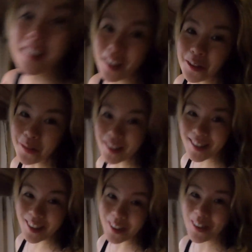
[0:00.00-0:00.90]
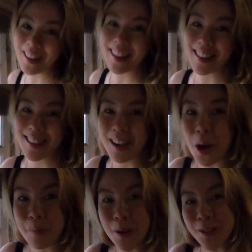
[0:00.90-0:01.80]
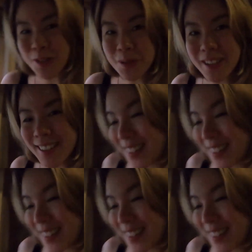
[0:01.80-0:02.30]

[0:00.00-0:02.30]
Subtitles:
the other one. So let's hop on to it.